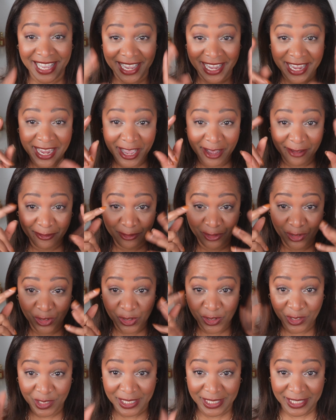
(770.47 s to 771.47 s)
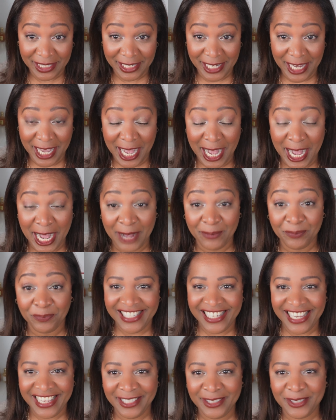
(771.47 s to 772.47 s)
I have just uh,
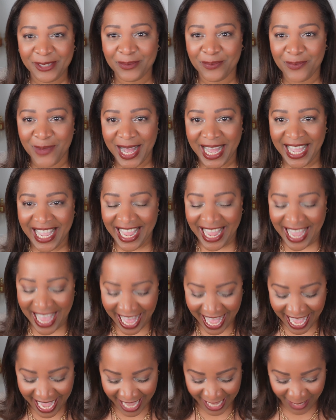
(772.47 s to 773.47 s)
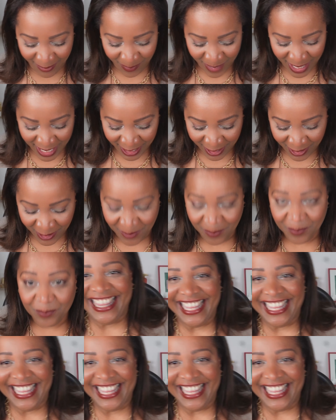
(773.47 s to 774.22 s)
did my eye makeup.